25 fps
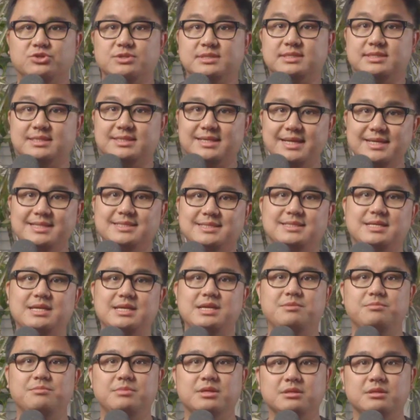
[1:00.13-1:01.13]

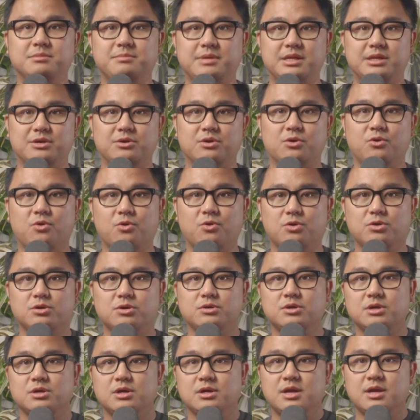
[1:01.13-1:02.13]
16mm
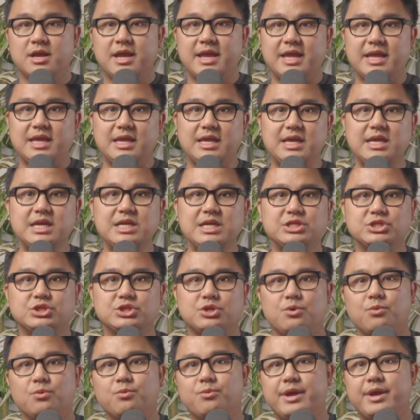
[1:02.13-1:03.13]
core,
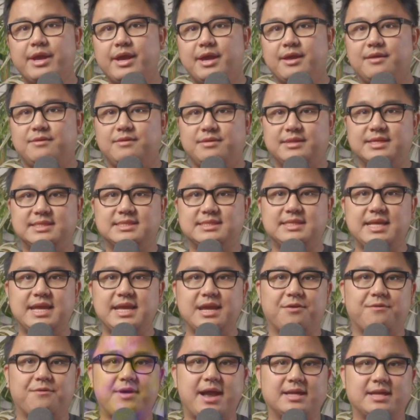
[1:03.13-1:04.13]
each with
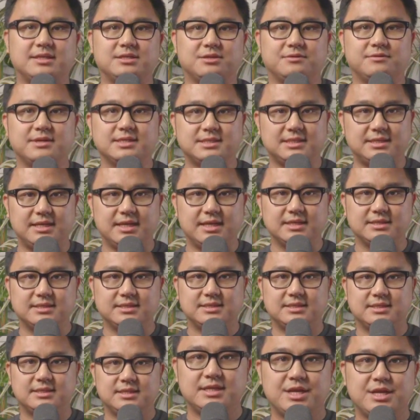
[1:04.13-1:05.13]
distinct
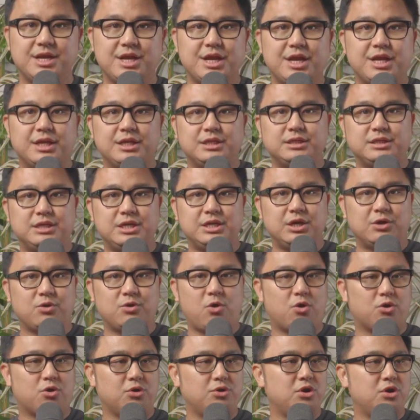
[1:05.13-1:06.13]
characteristics. The
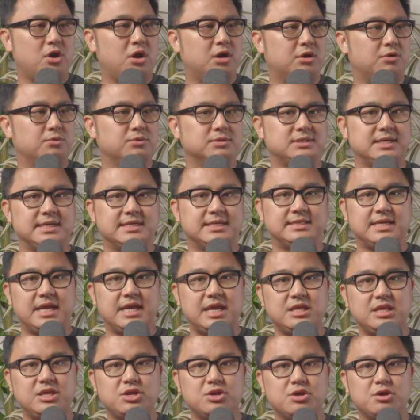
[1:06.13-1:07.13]
Coronado
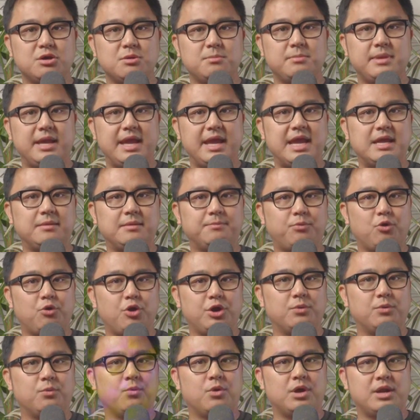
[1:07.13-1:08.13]
Titanium,
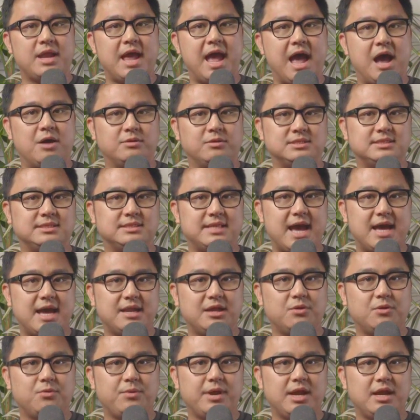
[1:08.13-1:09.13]
8.1 ounce
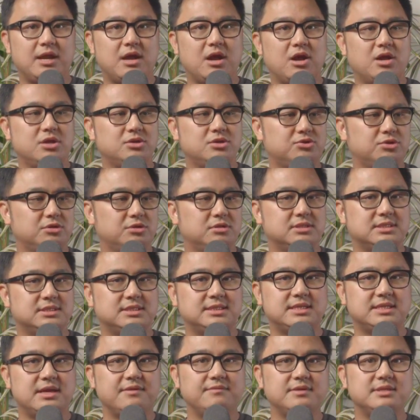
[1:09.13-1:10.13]
static weight,
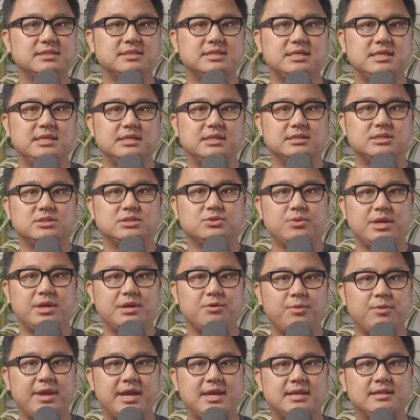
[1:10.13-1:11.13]
117
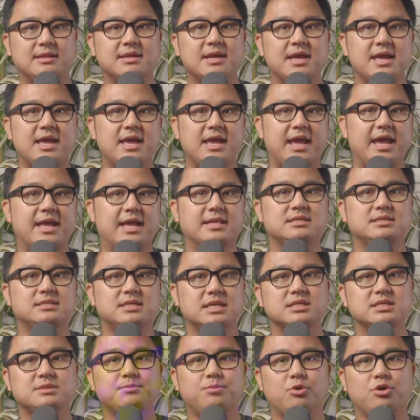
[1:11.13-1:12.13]
swing weight, and
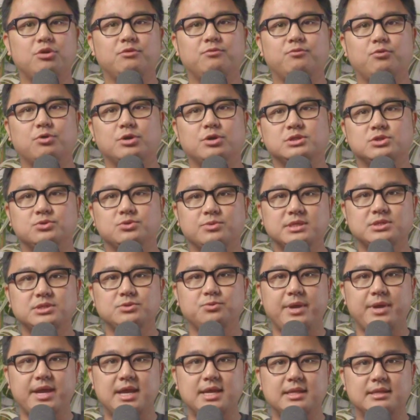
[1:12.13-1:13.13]
6.4 twist
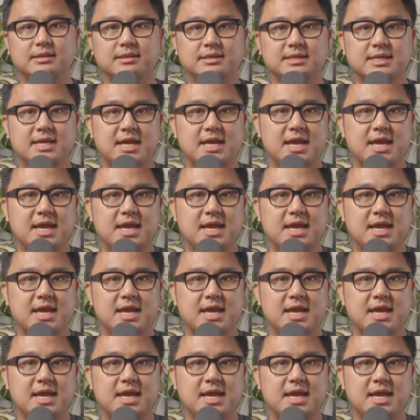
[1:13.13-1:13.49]
weight.